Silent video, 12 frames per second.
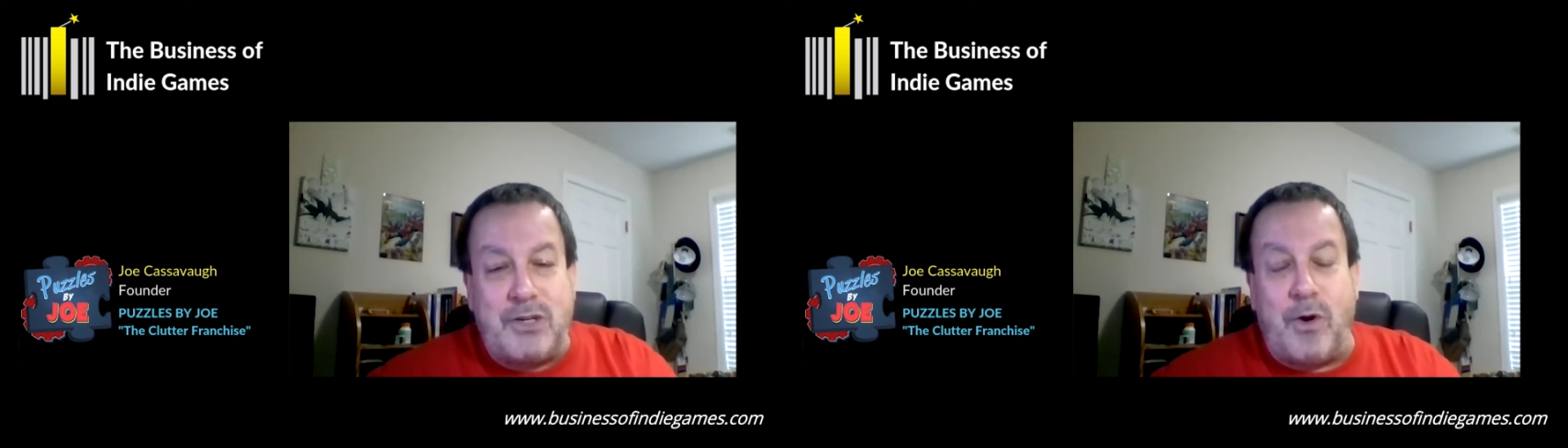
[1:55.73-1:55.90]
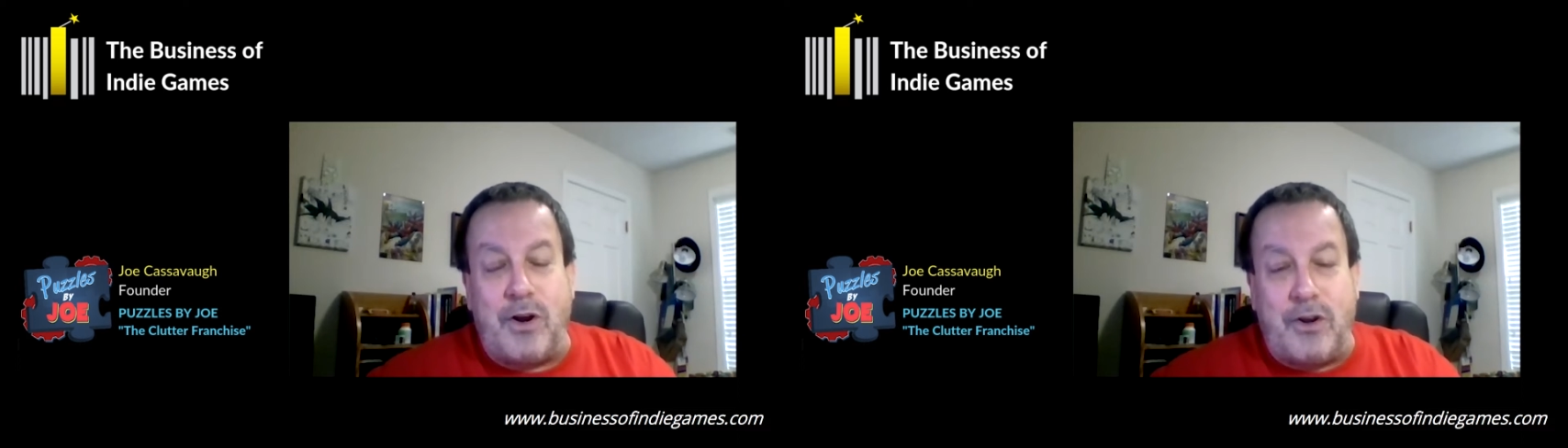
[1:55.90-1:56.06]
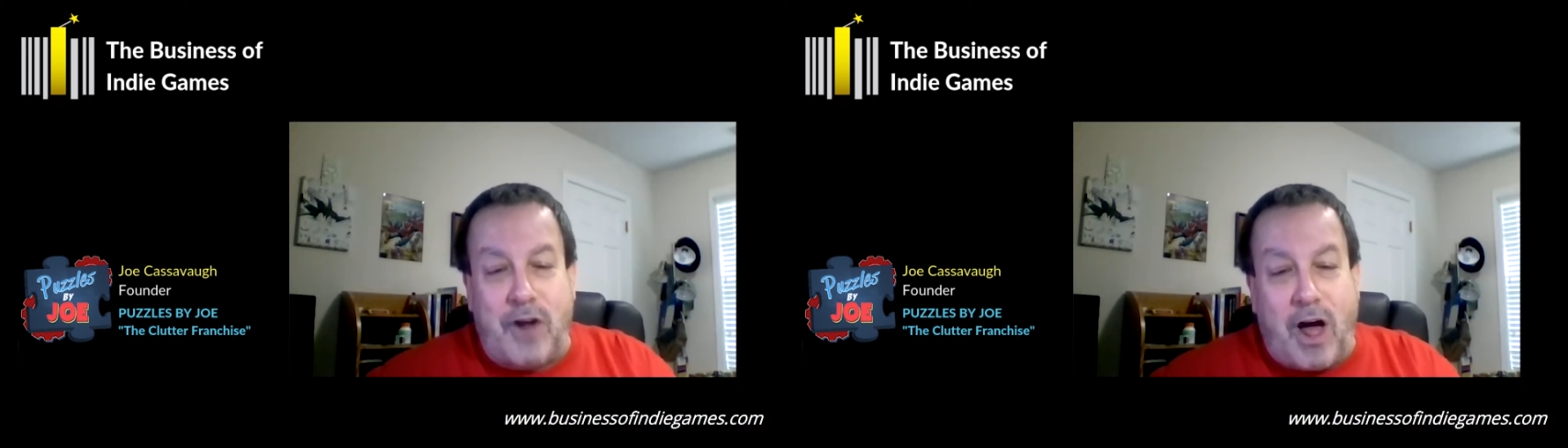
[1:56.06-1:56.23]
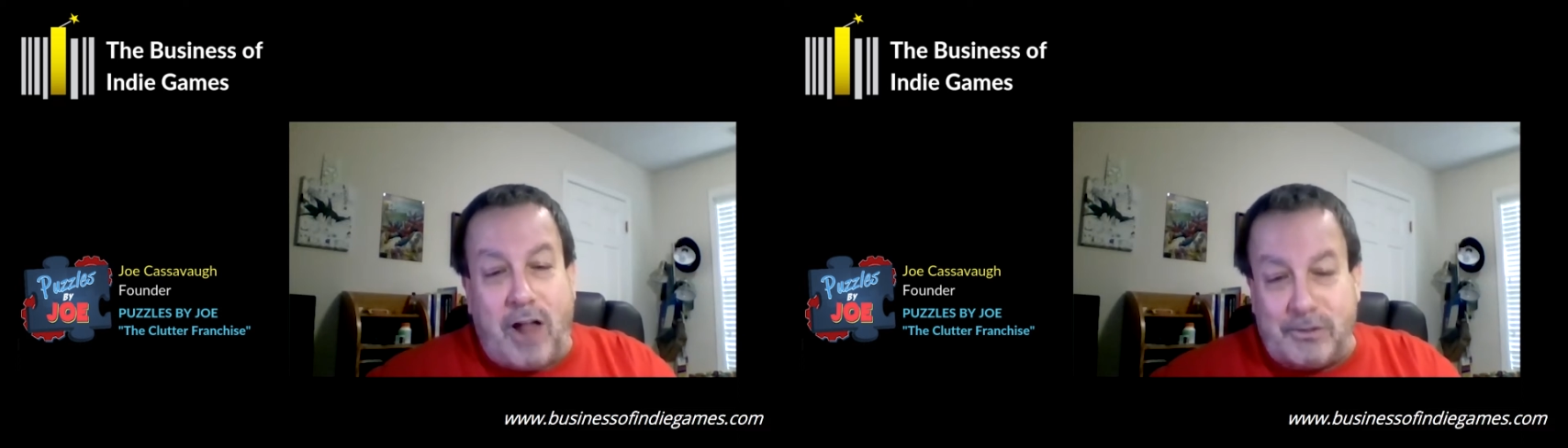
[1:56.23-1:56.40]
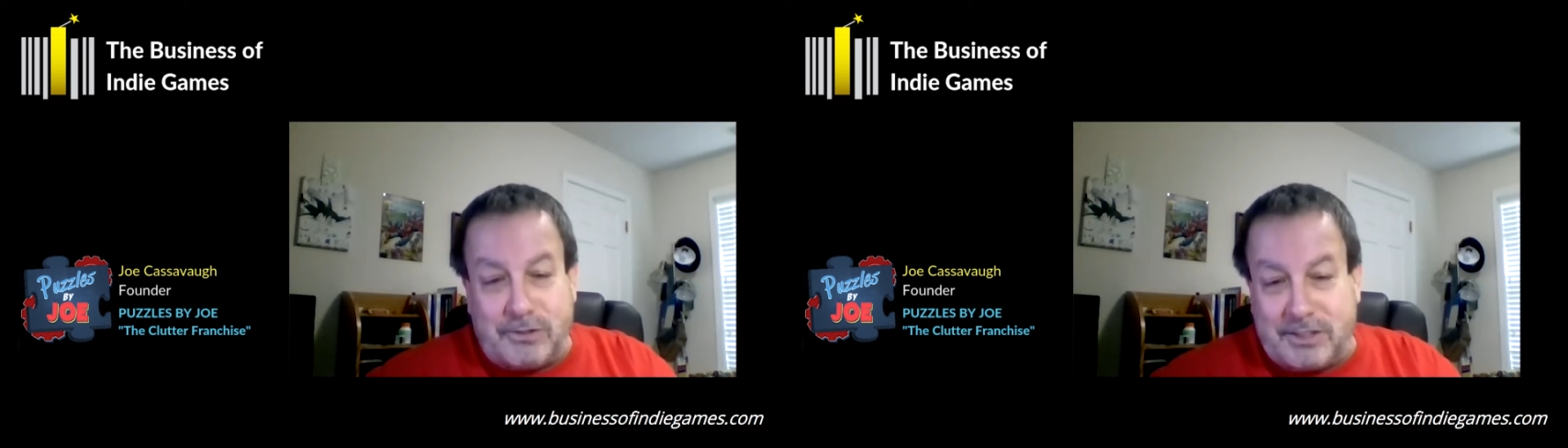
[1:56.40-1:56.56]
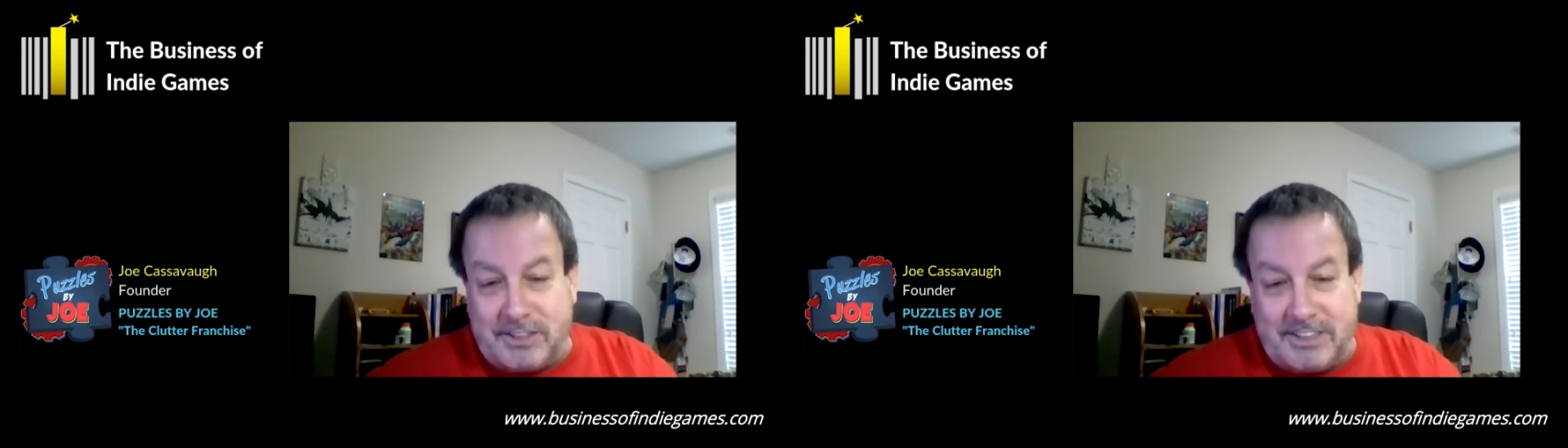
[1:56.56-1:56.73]

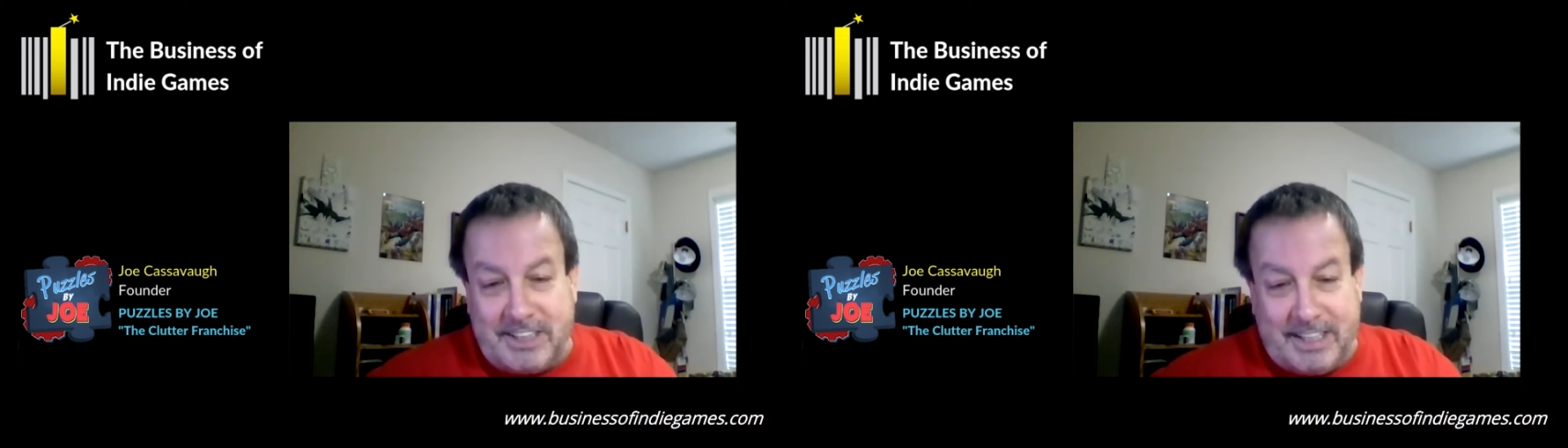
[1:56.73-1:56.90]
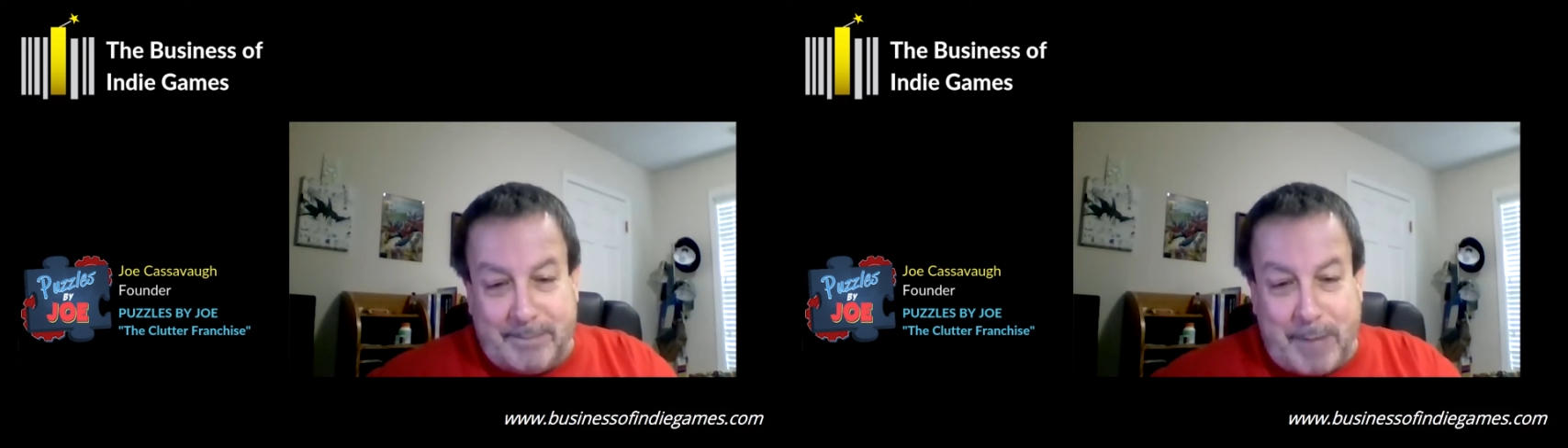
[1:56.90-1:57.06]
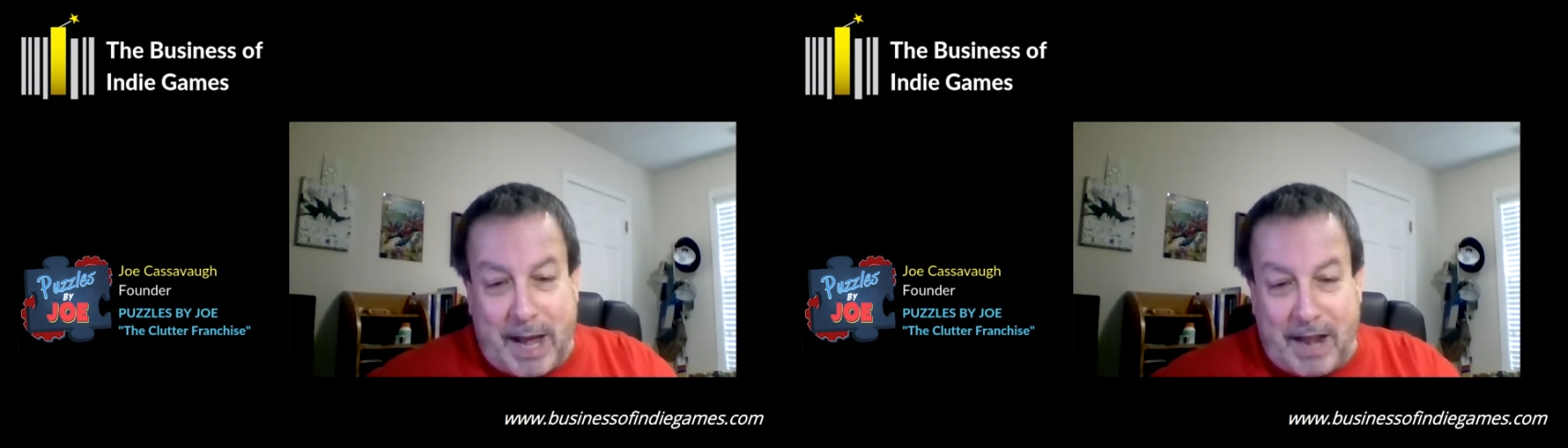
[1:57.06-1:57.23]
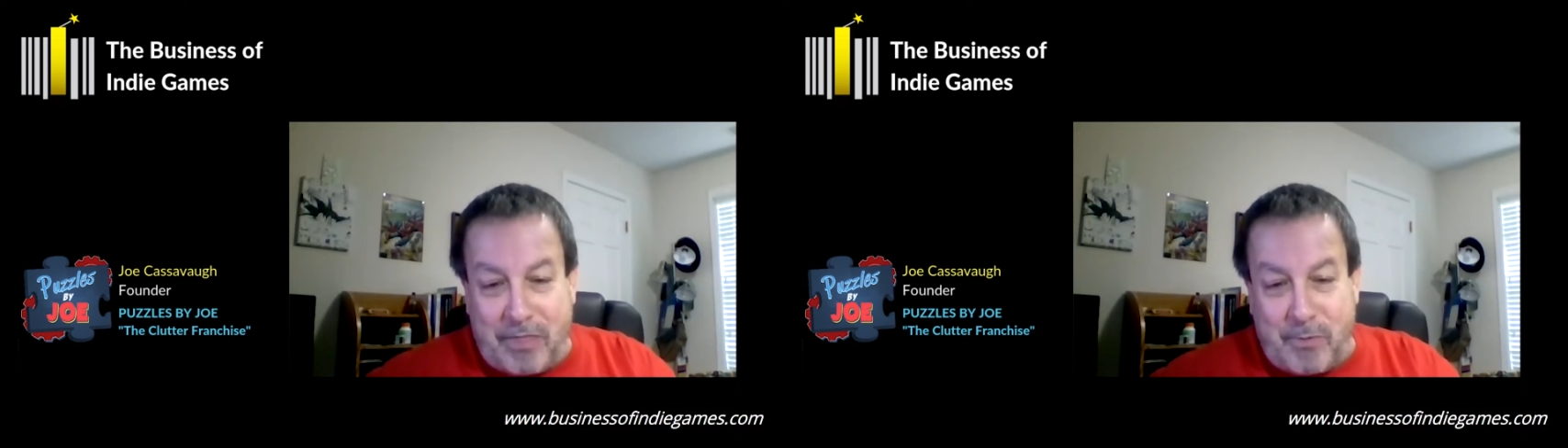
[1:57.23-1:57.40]
$200 in about a